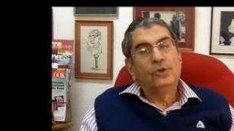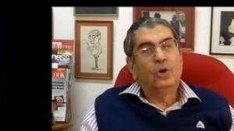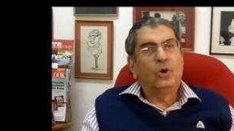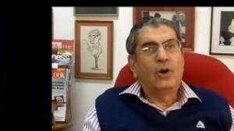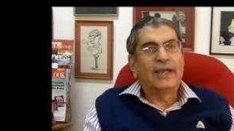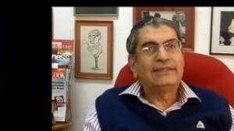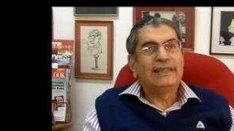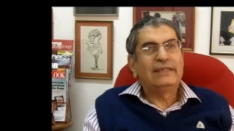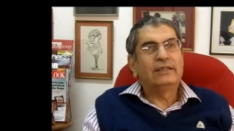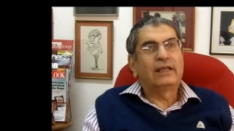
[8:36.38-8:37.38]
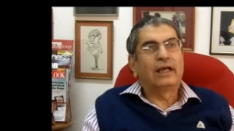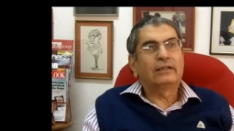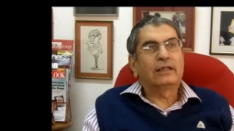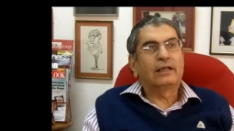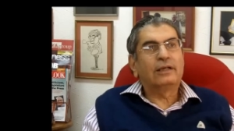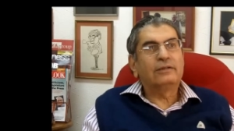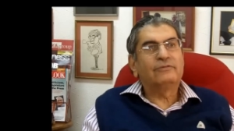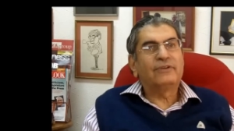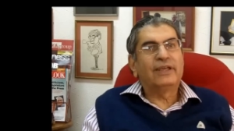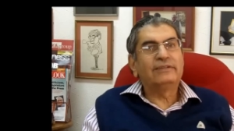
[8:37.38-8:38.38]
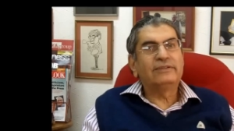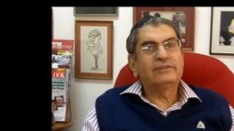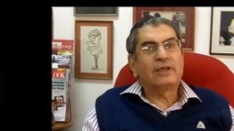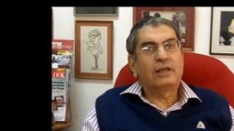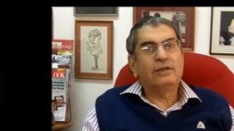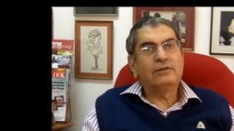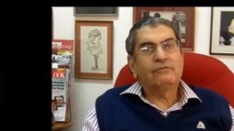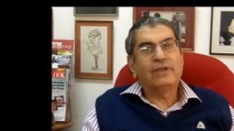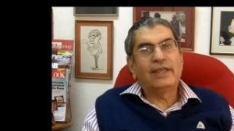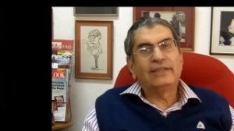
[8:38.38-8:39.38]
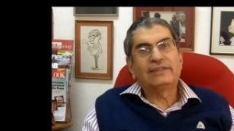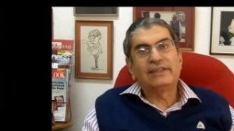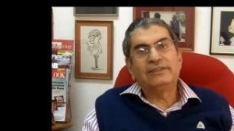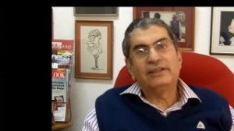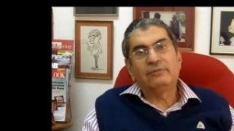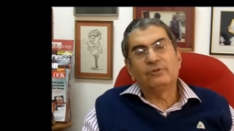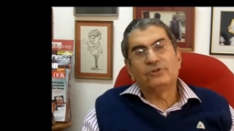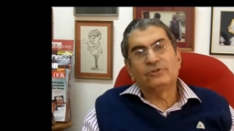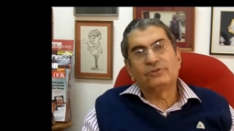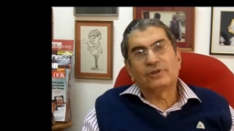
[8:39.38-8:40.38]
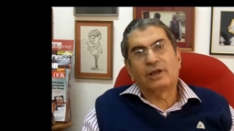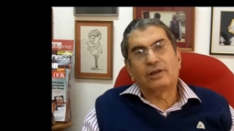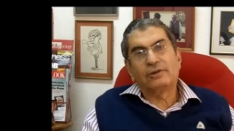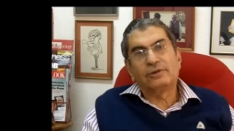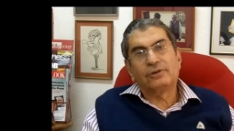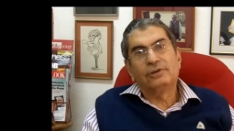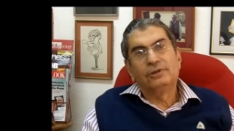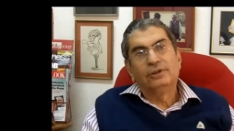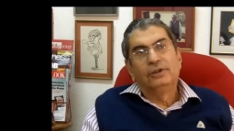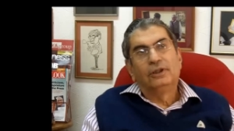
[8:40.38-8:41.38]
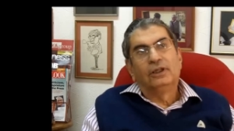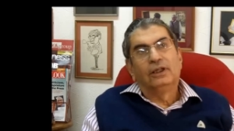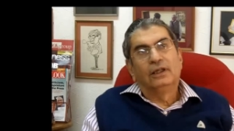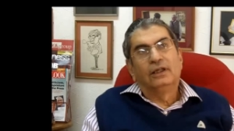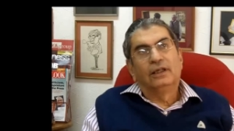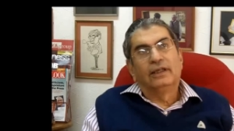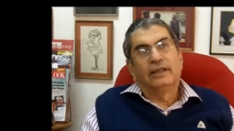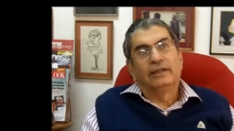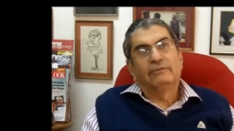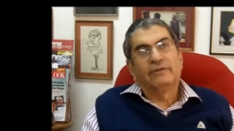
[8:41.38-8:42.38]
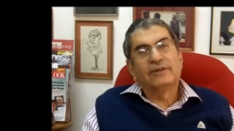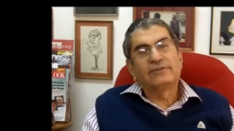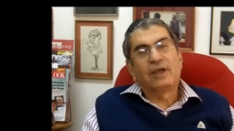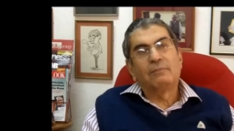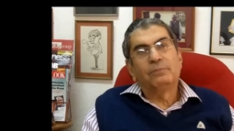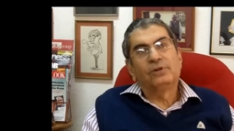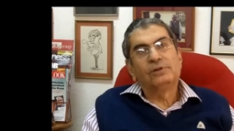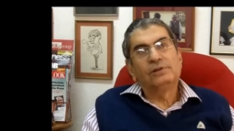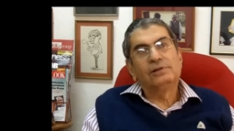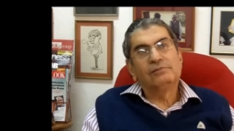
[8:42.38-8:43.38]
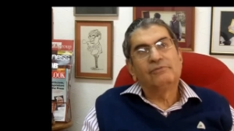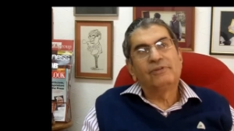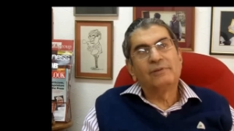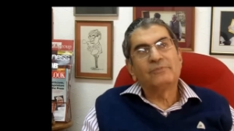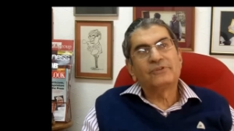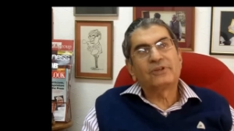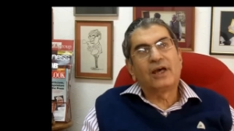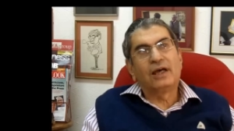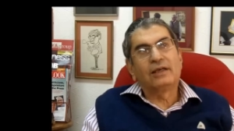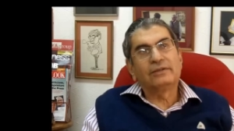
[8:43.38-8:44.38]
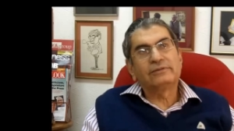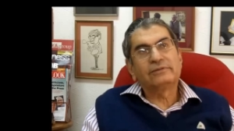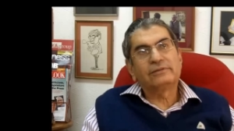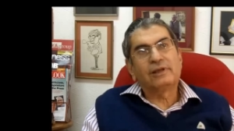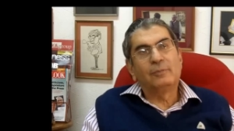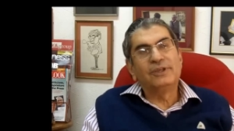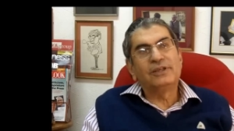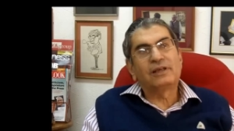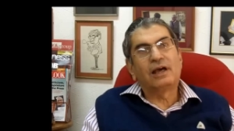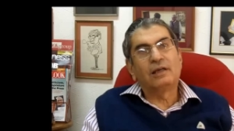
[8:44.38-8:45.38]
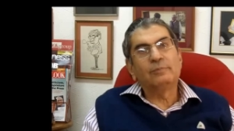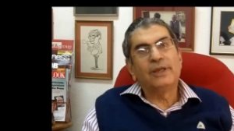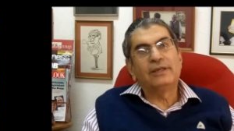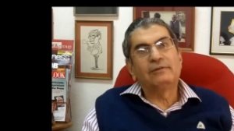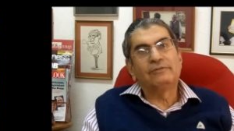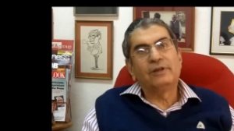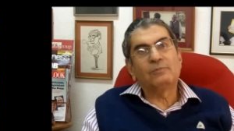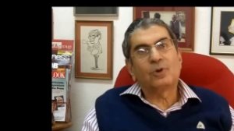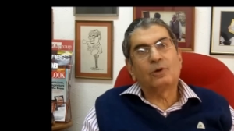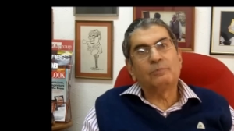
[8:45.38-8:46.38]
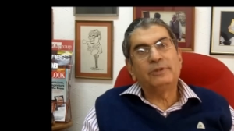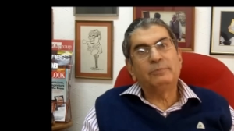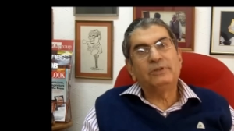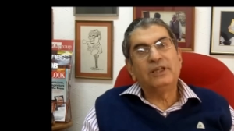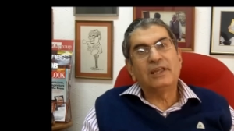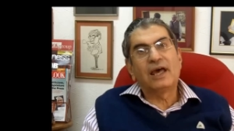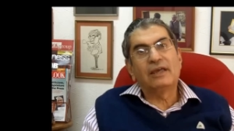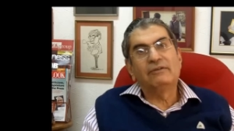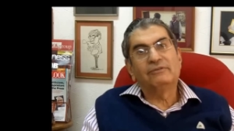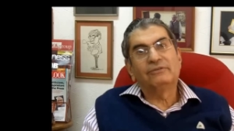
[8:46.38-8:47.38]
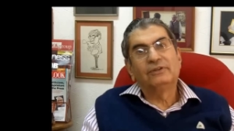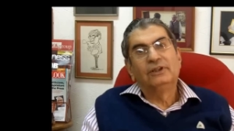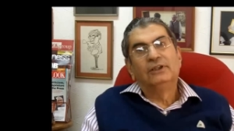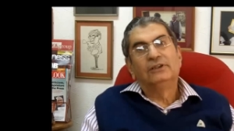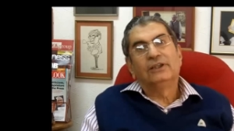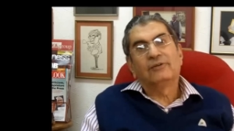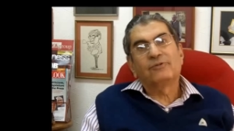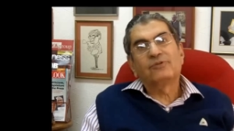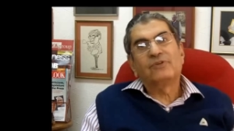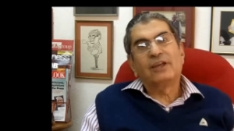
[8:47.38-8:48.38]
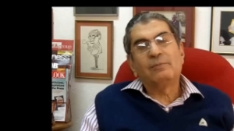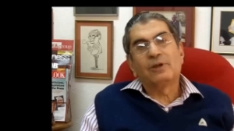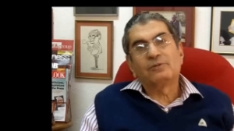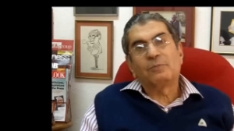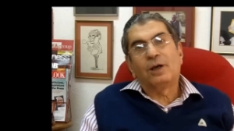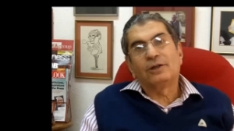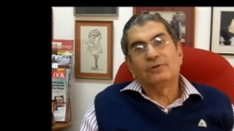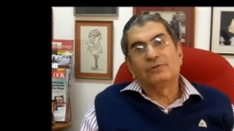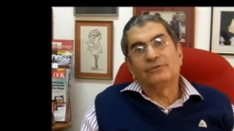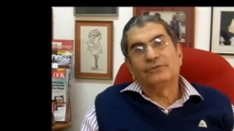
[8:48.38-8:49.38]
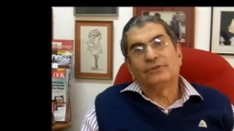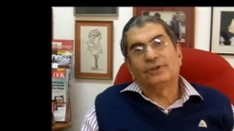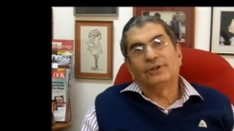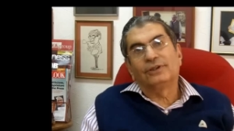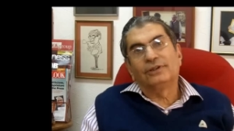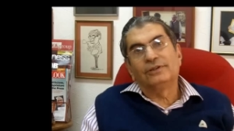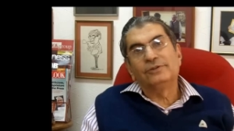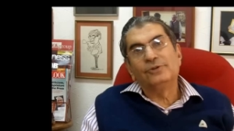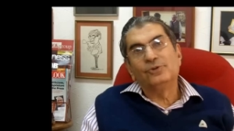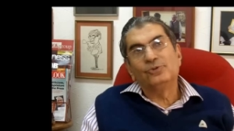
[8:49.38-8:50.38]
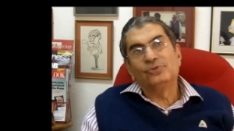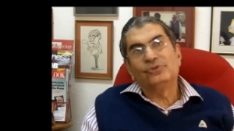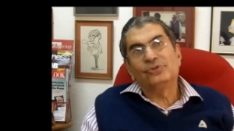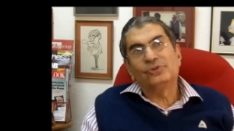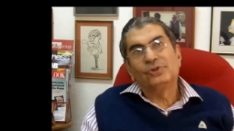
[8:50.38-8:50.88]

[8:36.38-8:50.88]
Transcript: No, I think current affairs is current affairs, anything which is current. Uh, uh, for example, film stars, Aamir Khan made a film called Peepli Live. That was very much part of uh, news.